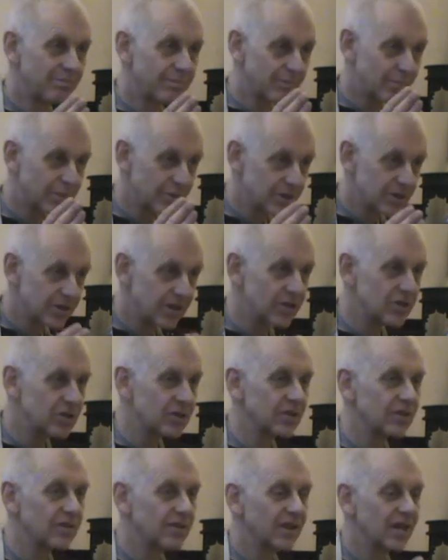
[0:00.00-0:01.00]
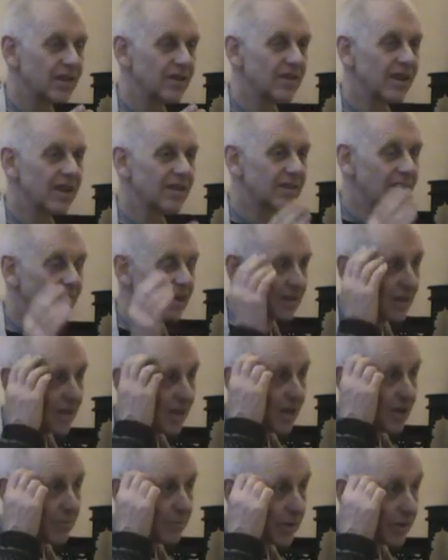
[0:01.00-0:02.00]
precision and like that,
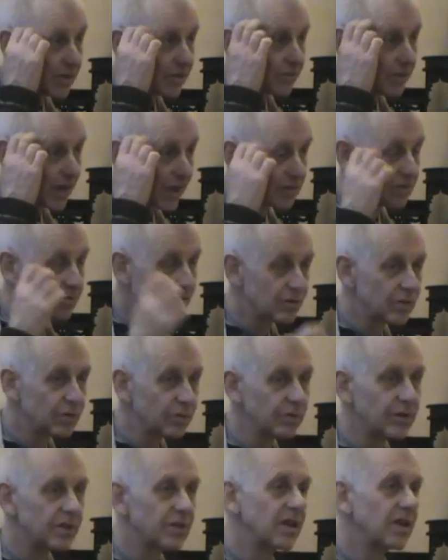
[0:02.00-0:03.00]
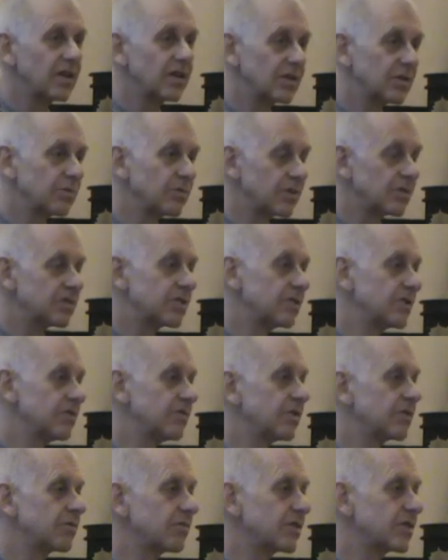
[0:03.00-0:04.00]
but if you actually do it, you will
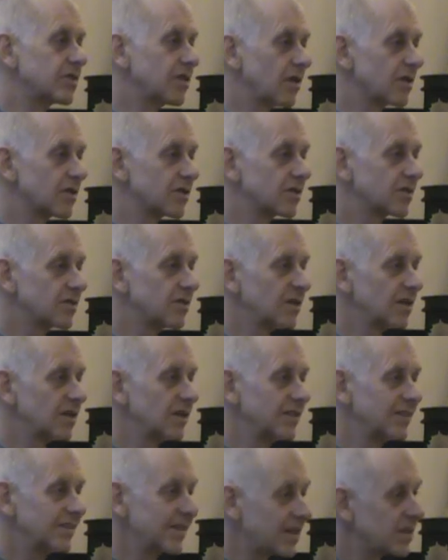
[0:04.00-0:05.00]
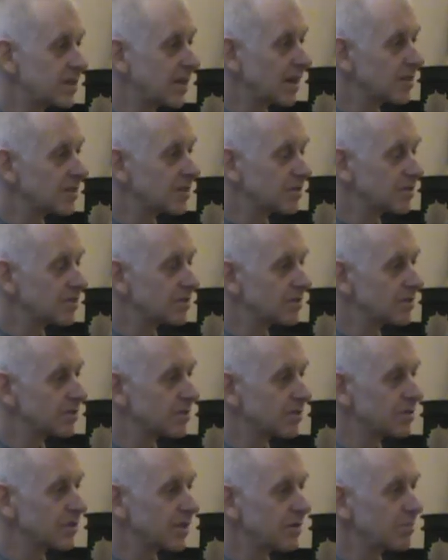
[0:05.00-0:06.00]
achieve the results. That's actually, you
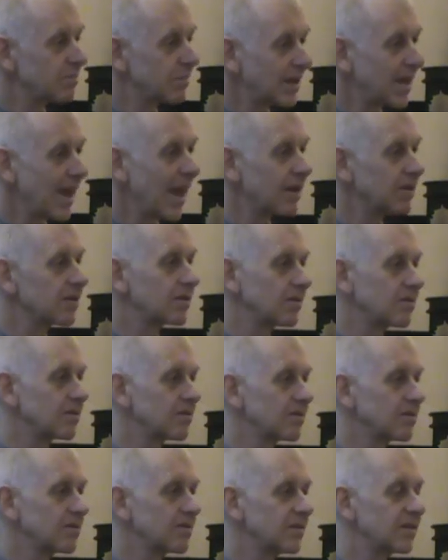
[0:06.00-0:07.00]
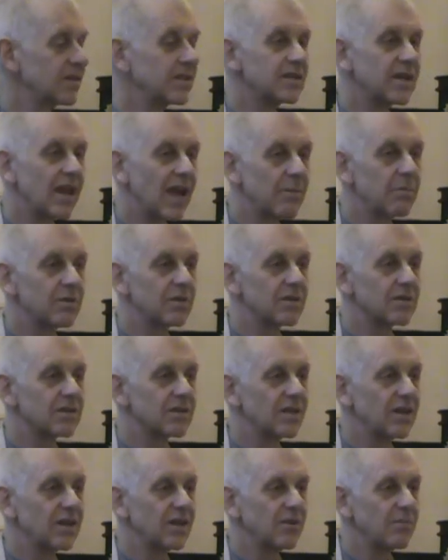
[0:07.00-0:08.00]
can say, mechanical. This
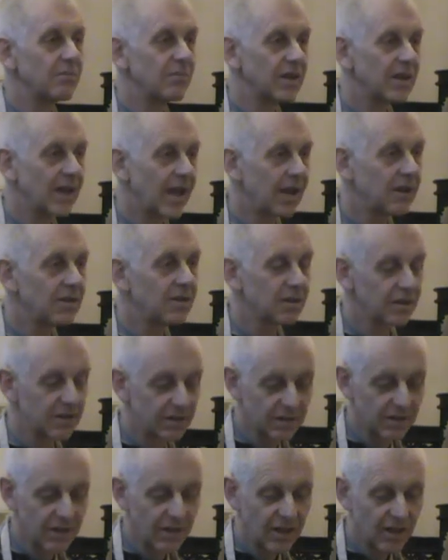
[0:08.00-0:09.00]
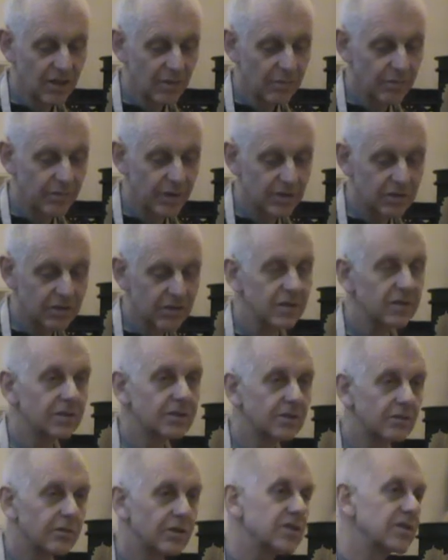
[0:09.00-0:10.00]
happens mechanically, but
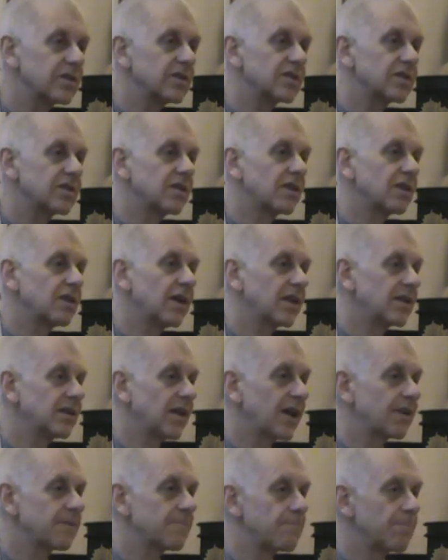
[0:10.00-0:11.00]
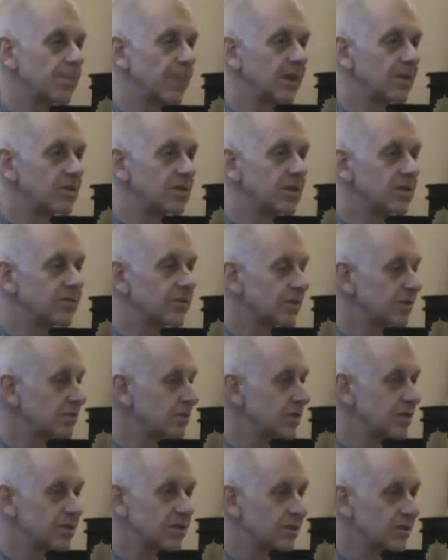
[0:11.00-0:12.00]
Krishna is not like that. Achieving
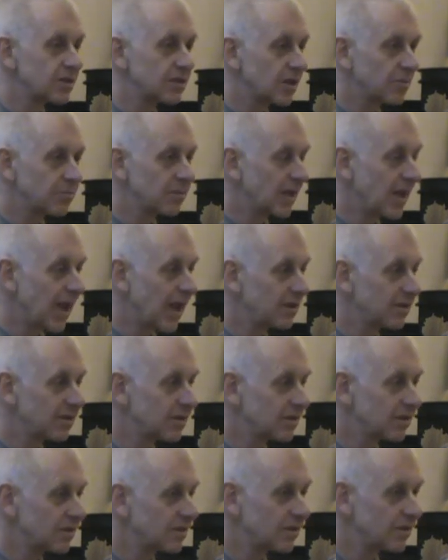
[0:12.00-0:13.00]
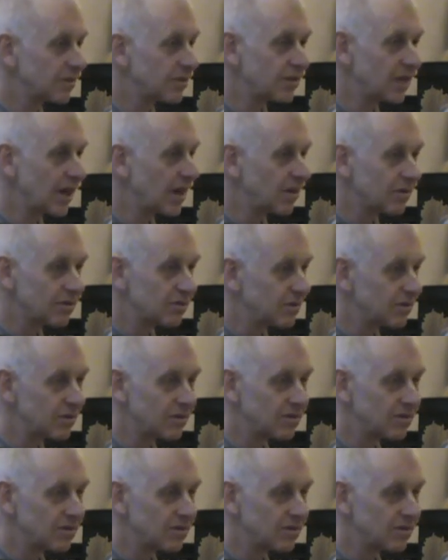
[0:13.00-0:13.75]
Krishna is not mechanical. You know, you cannot.